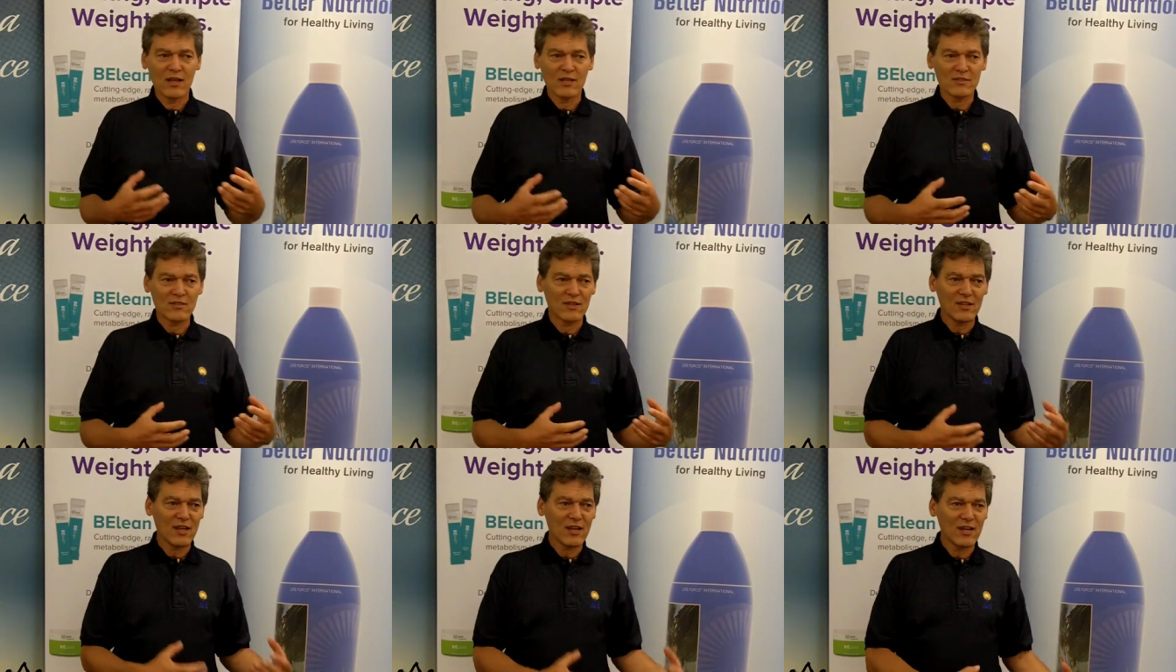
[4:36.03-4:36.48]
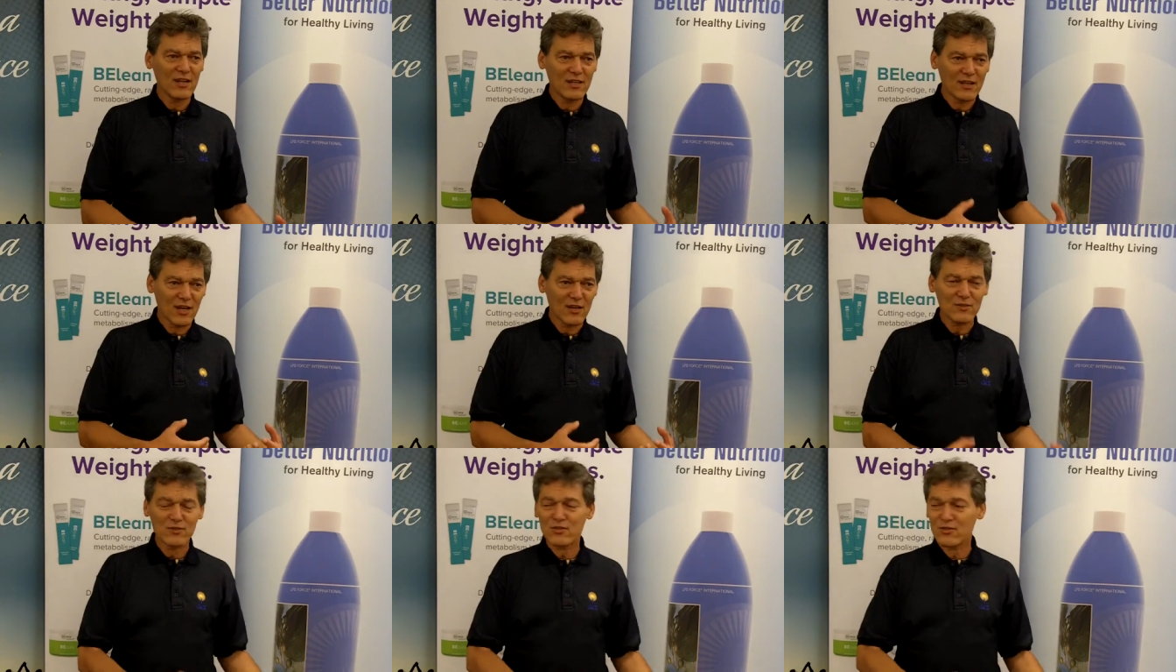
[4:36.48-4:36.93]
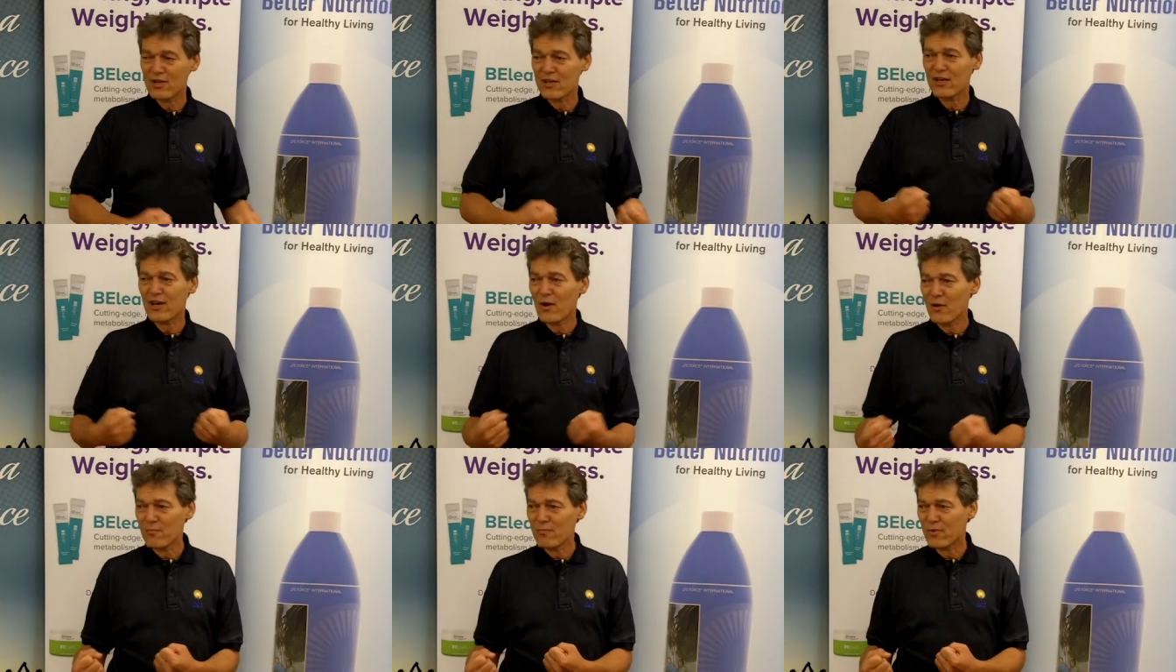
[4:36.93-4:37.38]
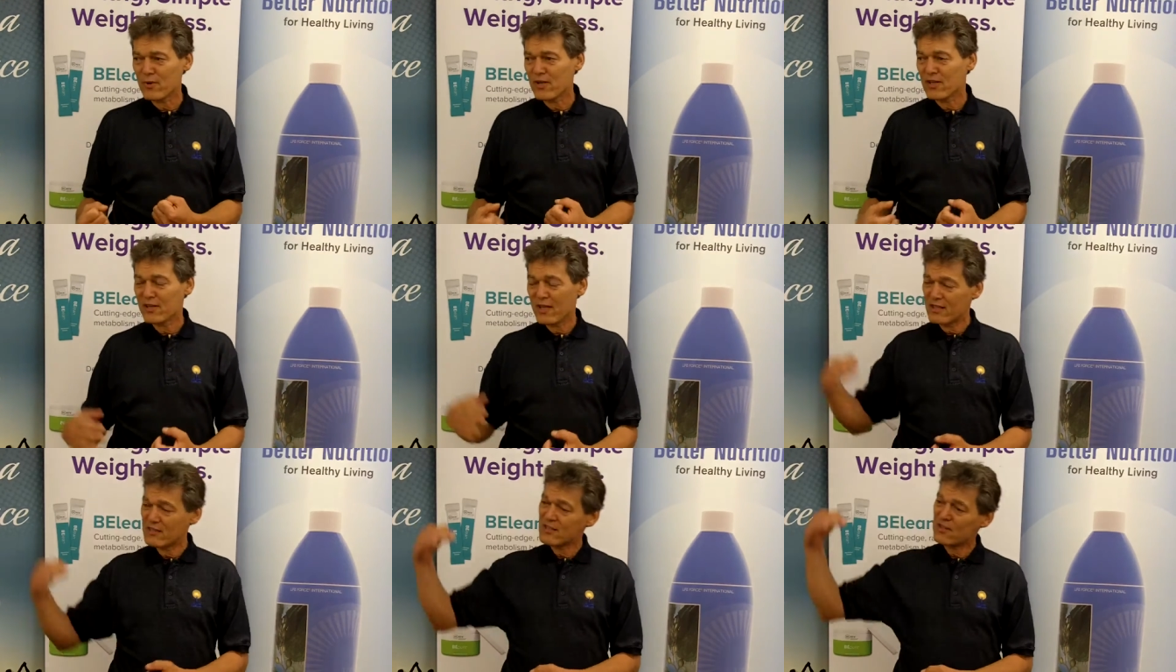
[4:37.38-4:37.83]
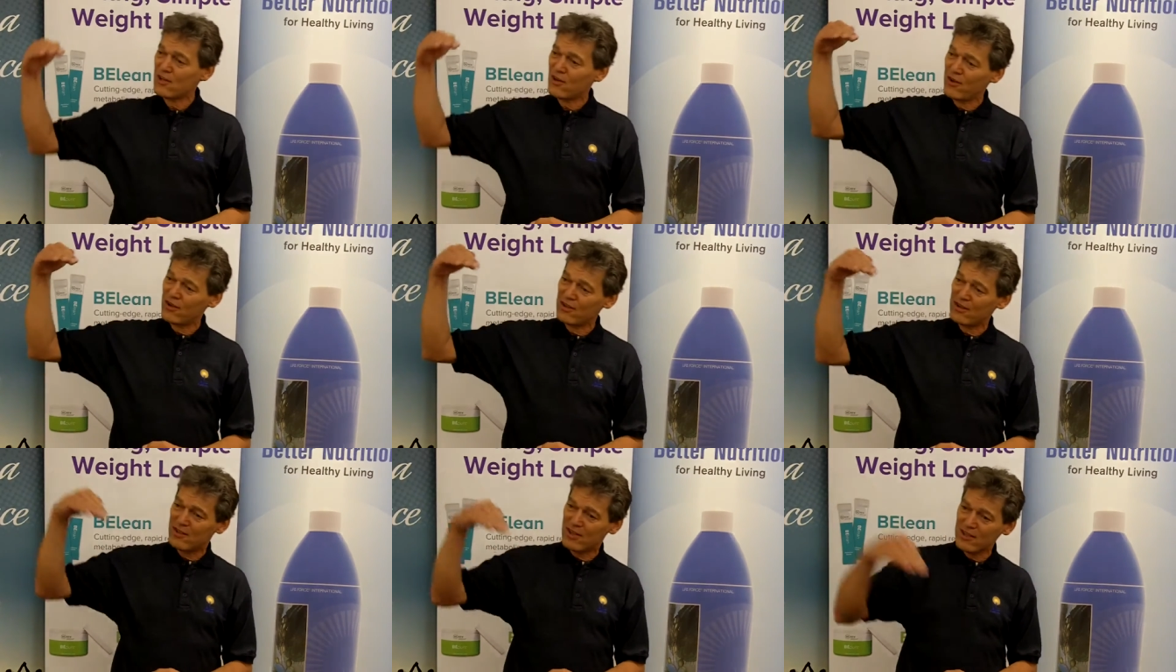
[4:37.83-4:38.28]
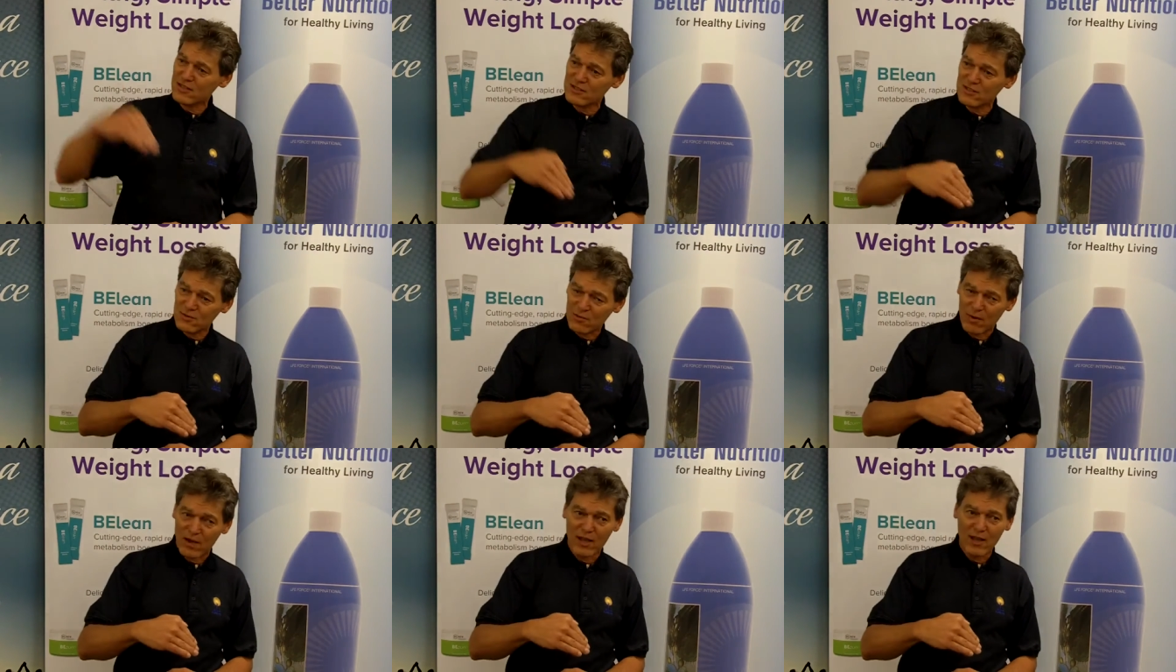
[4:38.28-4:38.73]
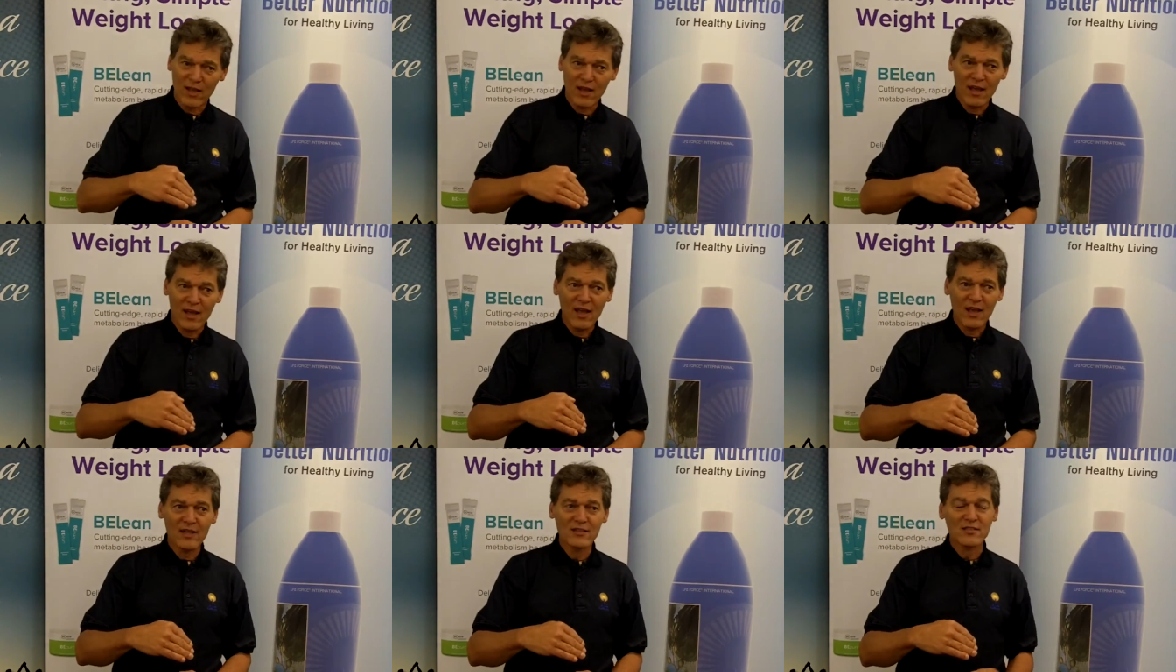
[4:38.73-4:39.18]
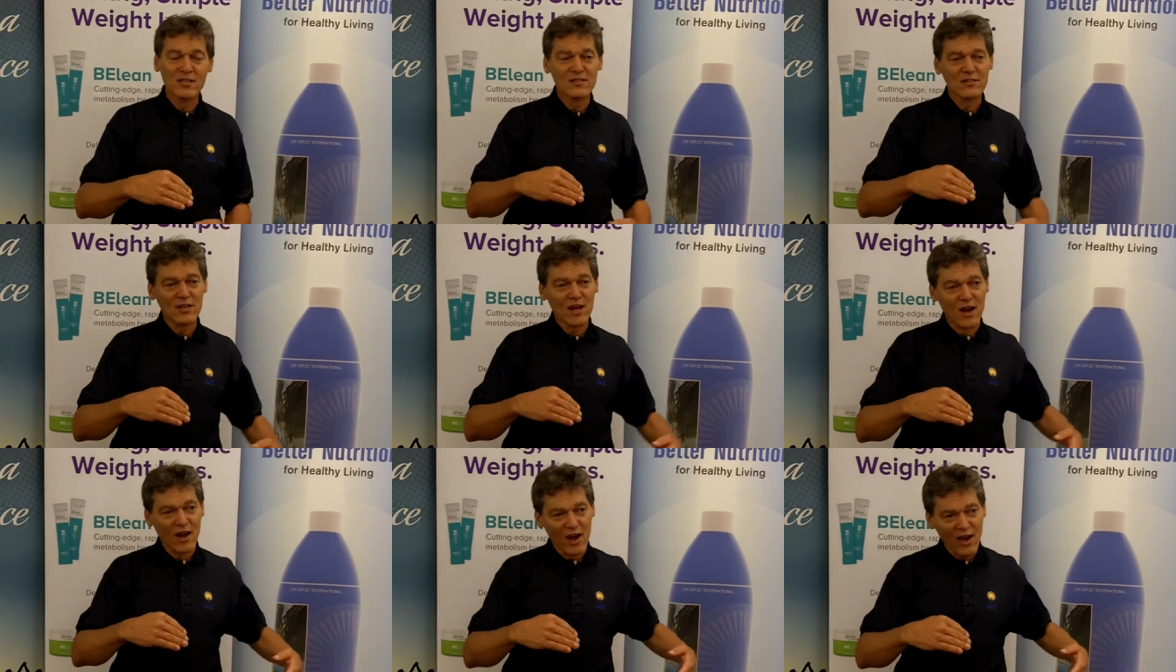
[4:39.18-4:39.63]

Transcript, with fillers: So then he goes to a company that's going this way and says,